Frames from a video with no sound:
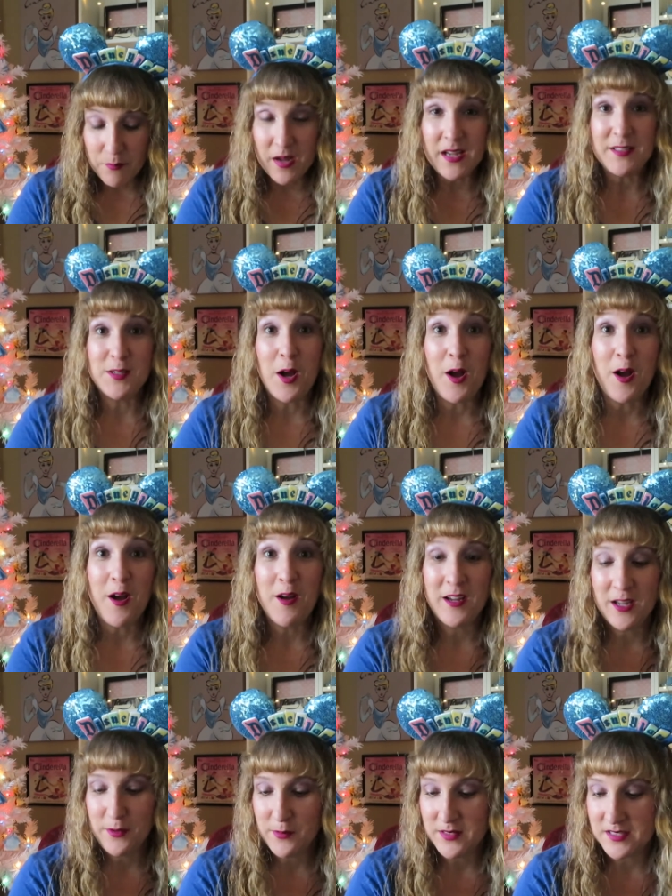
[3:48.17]
My
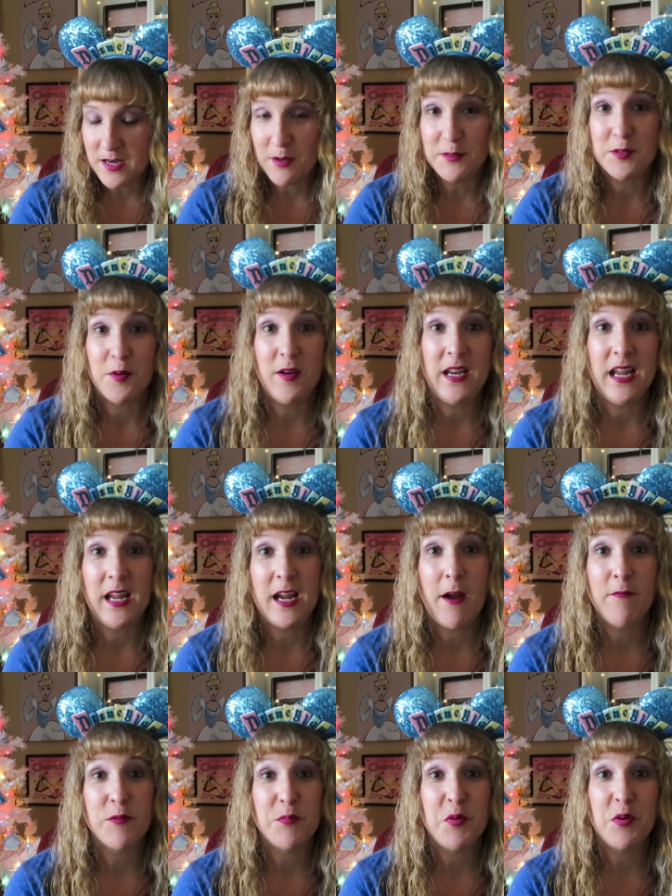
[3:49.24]
dog, who is now starting to get
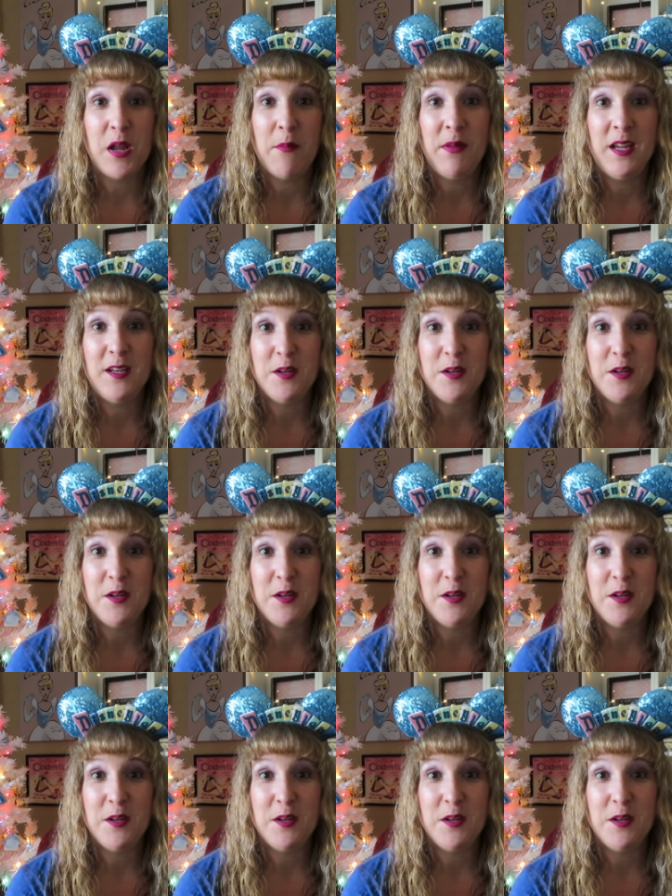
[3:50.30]
comfortable coming